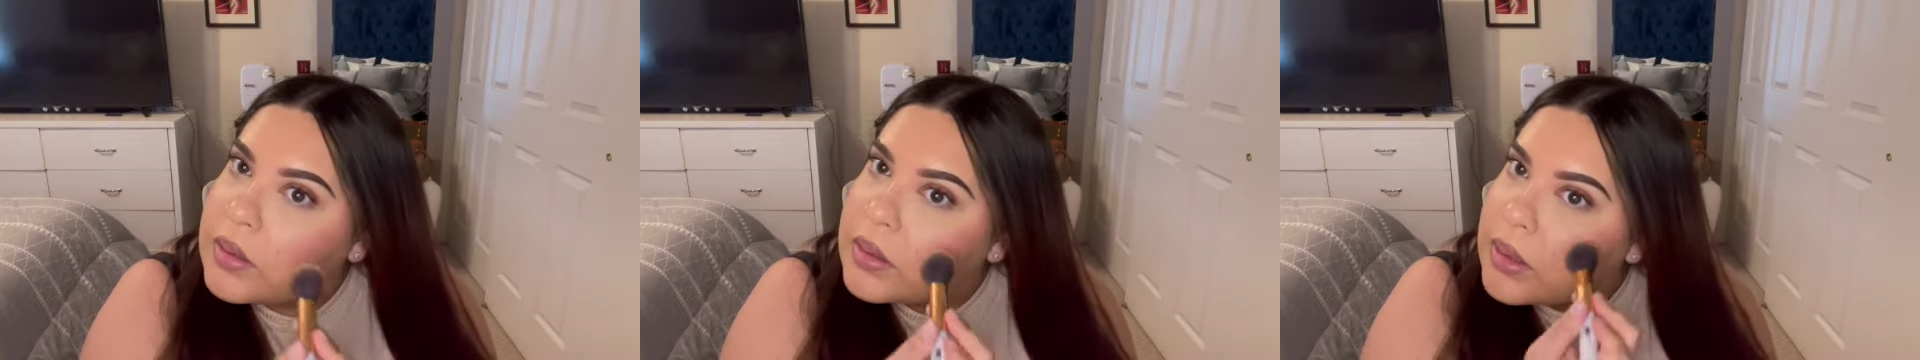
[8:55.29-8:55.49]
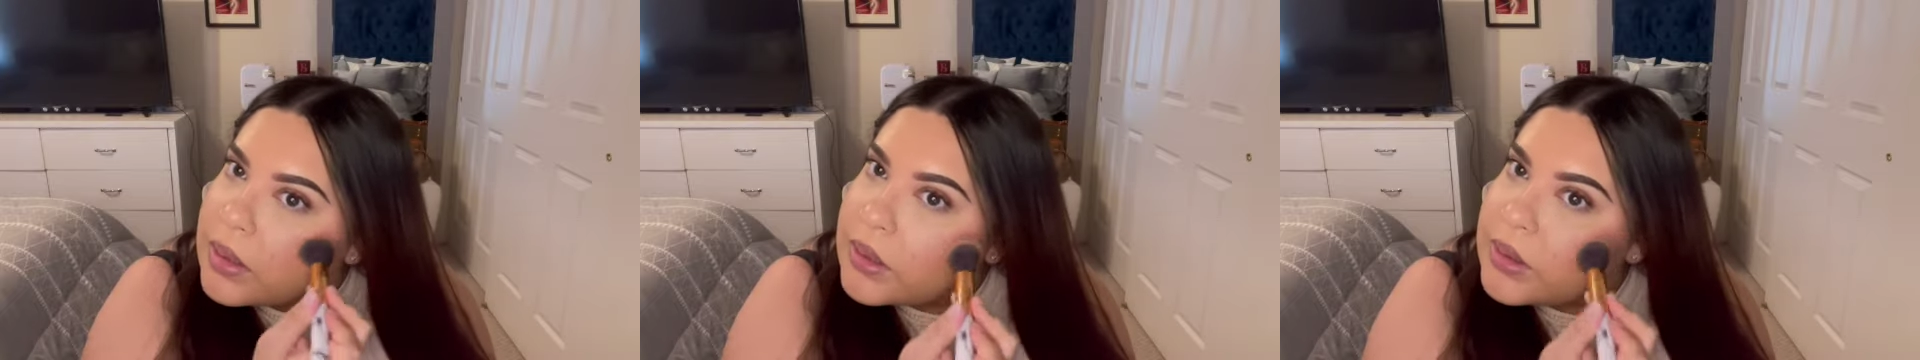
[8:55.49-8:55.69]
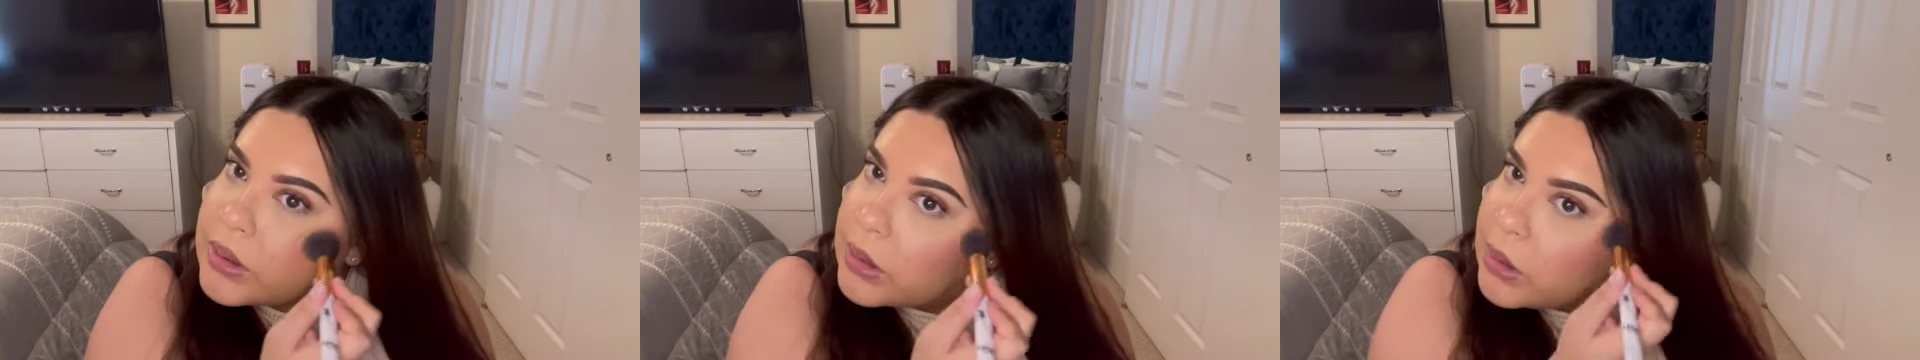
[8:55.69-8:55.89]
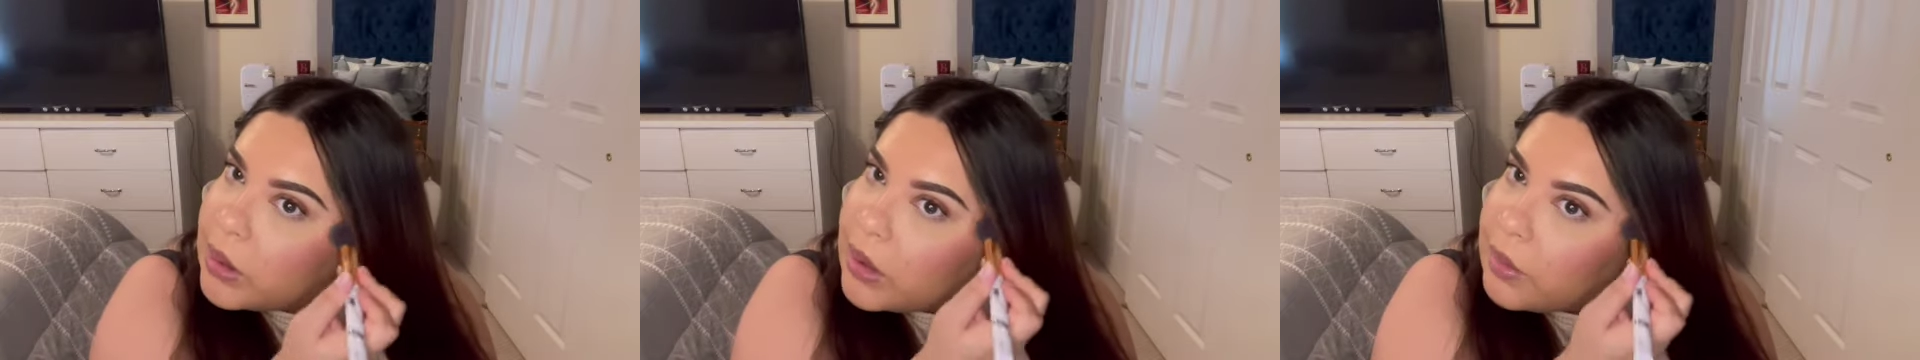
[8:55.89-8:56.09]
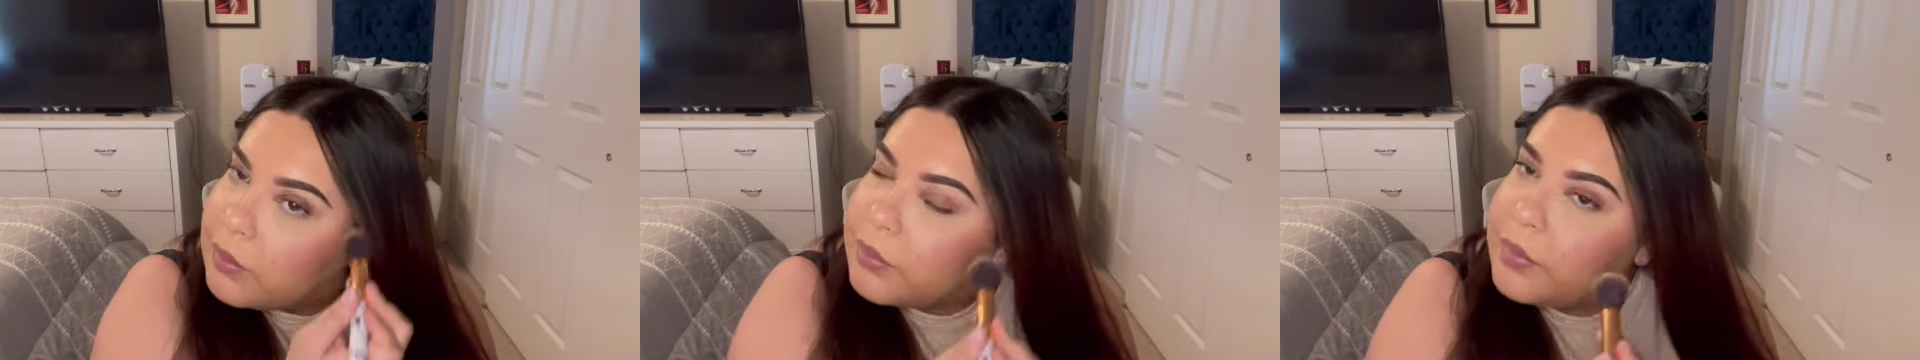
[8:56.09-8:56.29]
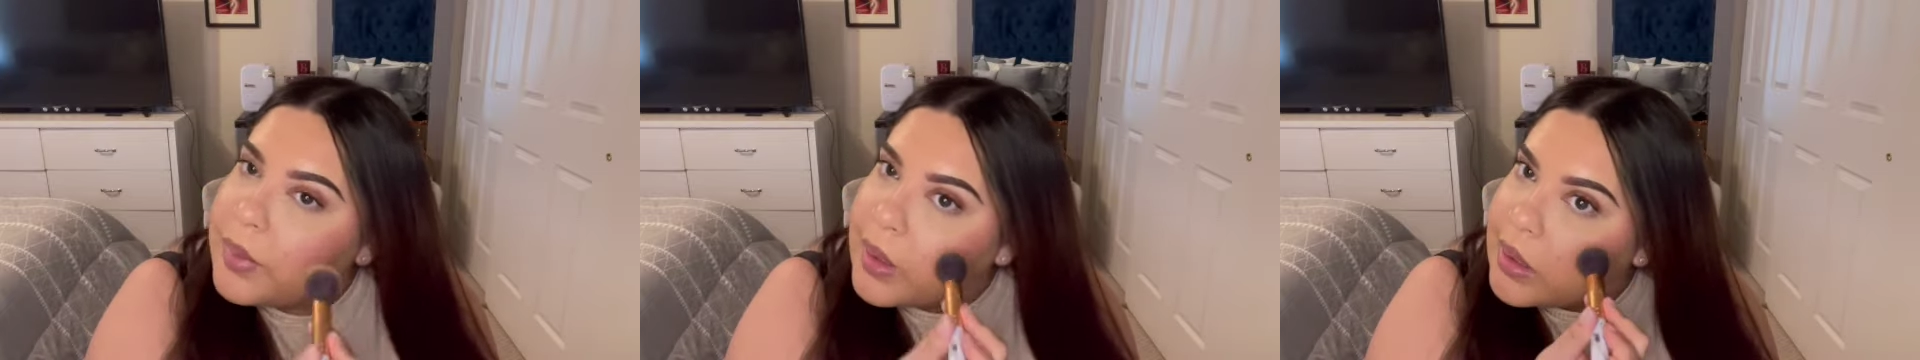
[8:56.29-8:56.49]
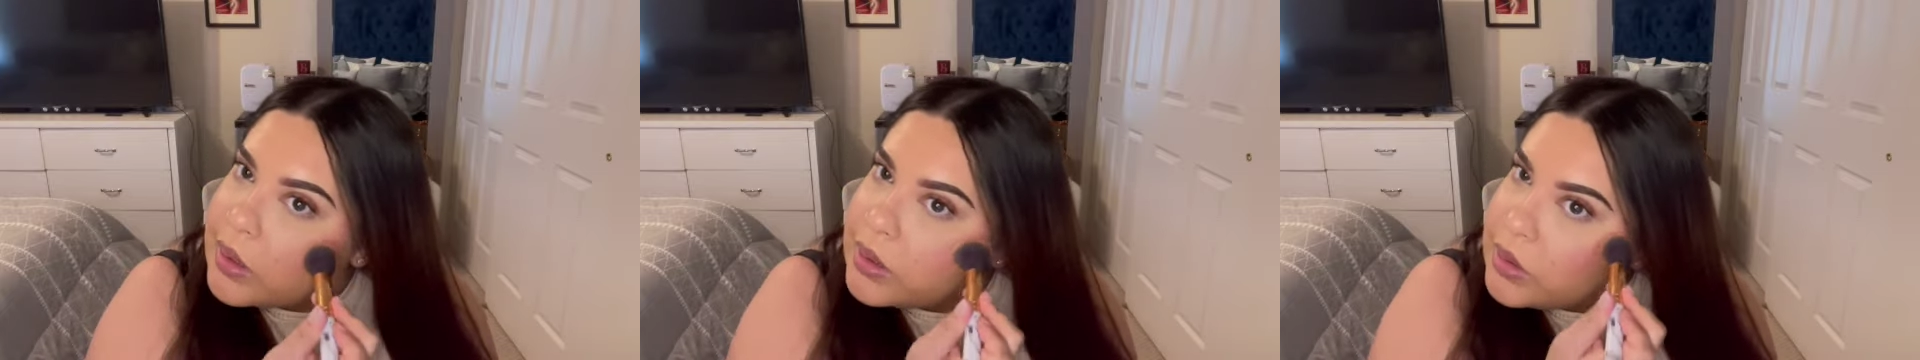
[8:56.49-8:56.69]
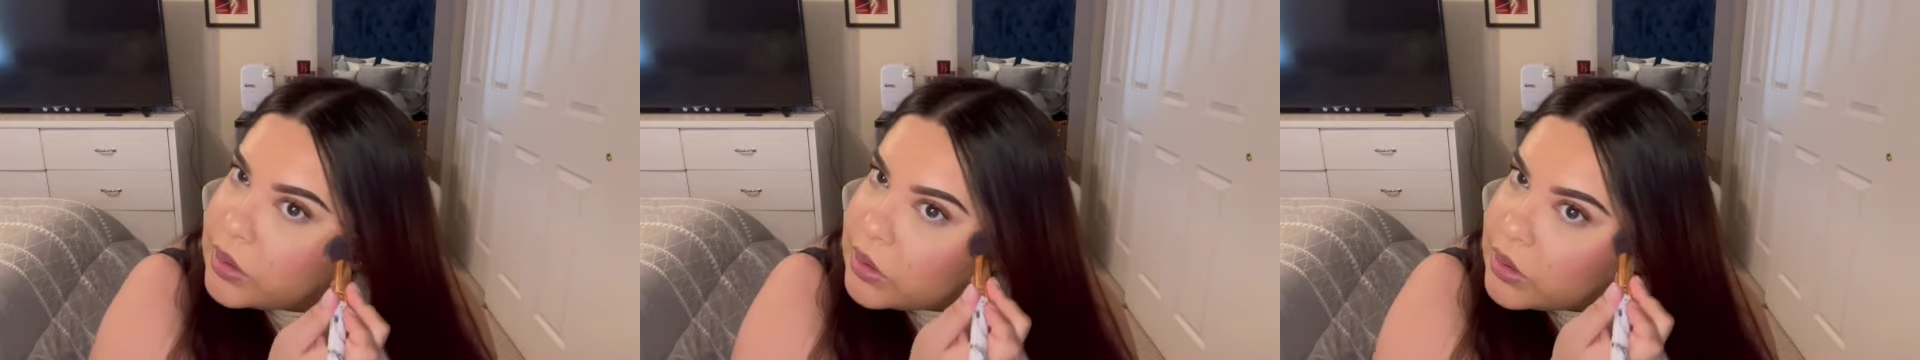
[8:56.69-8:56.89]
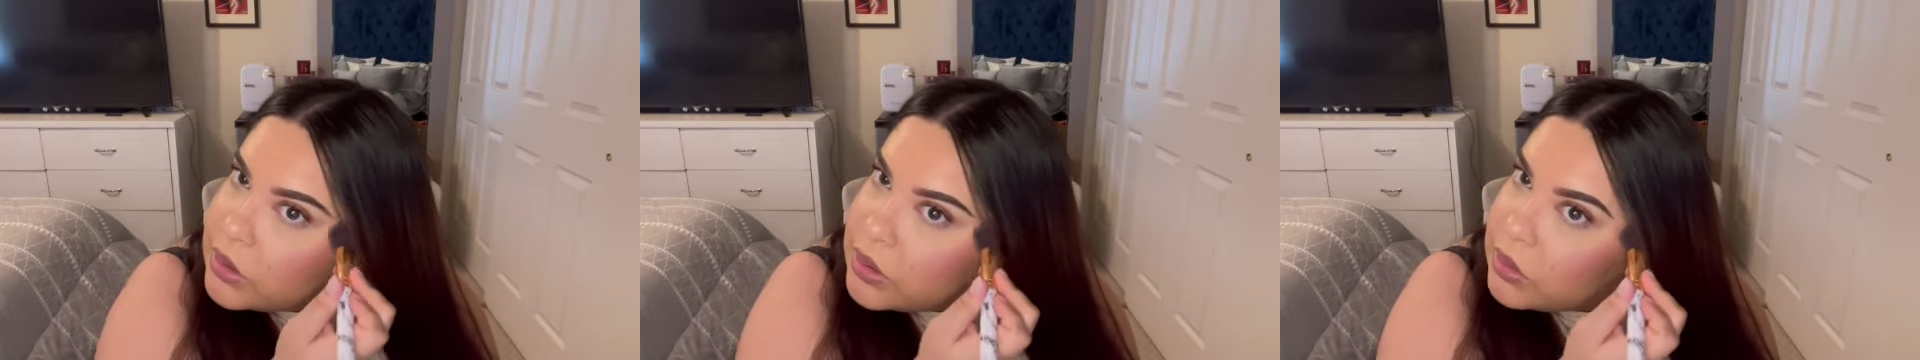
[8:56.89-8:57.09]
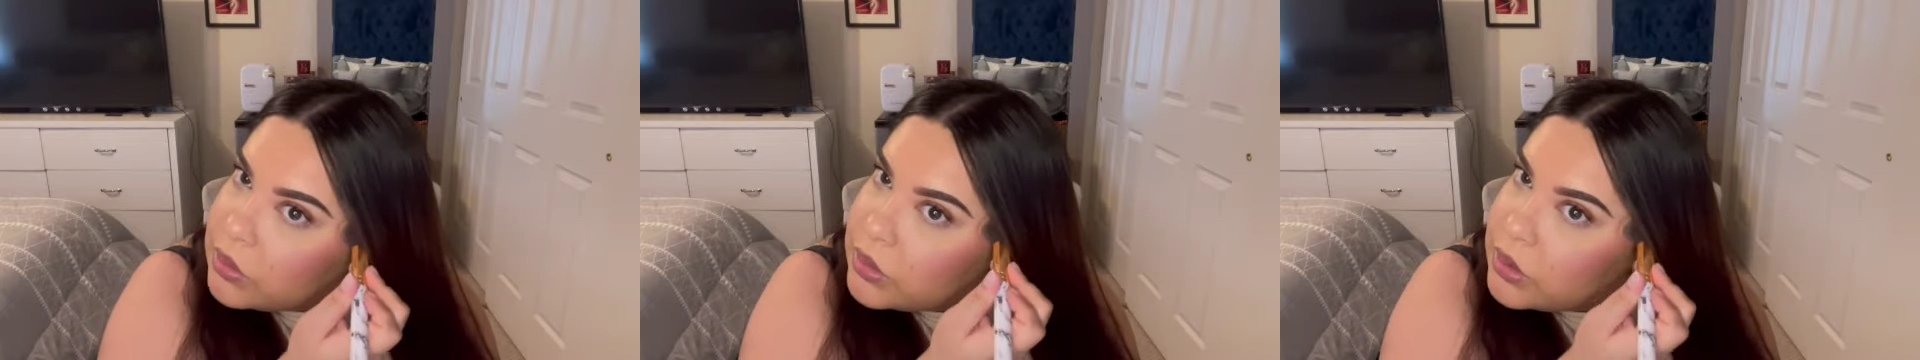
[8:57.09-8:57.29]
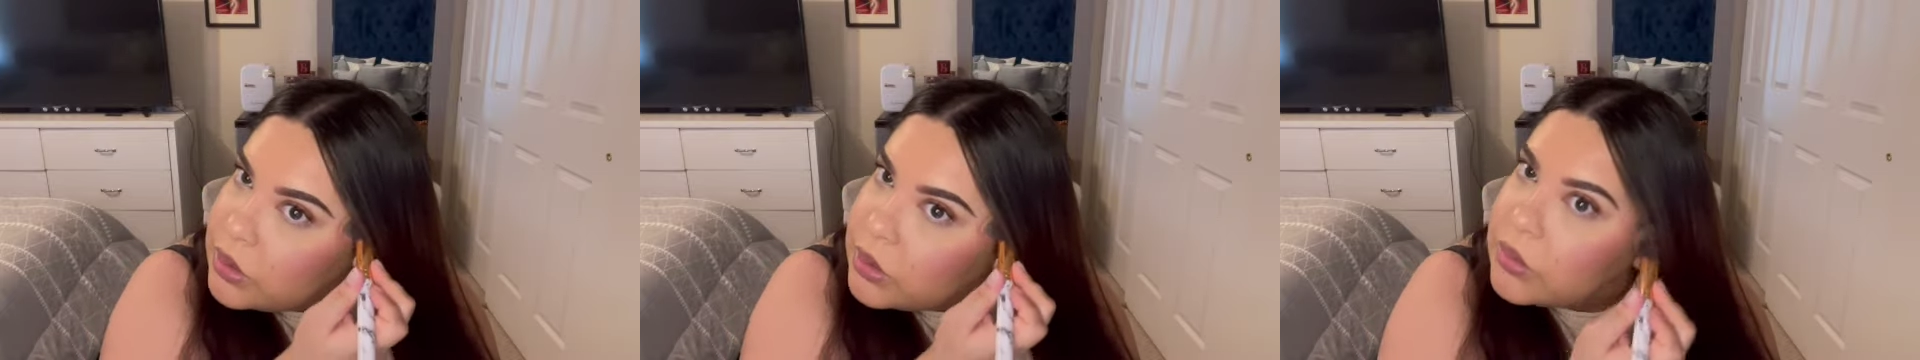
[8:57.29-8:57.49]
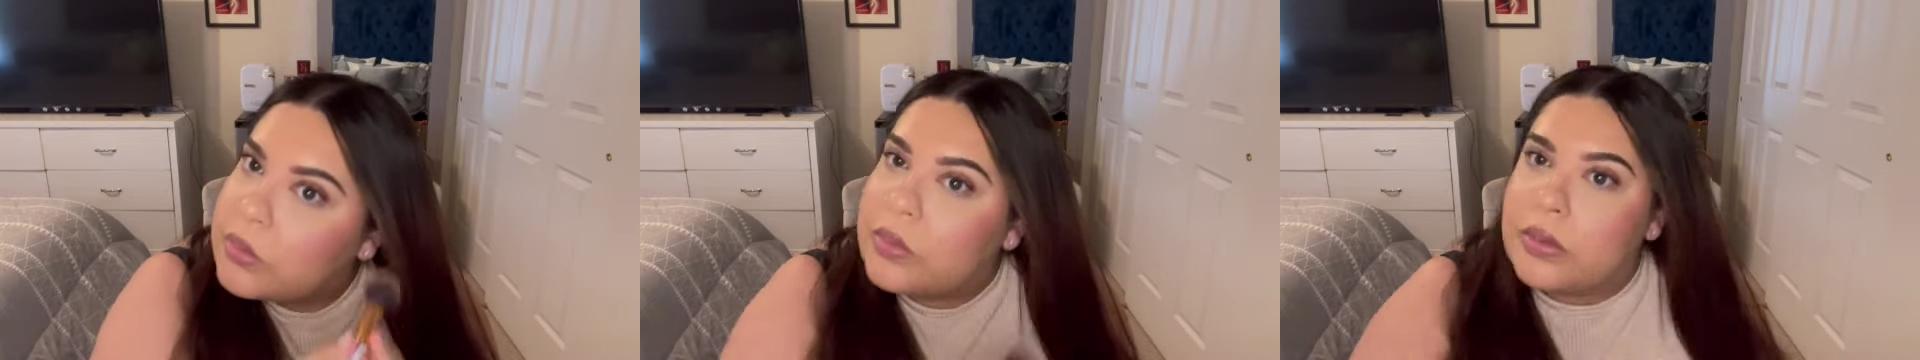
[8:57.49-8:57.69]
Instagram page, the Snow Show.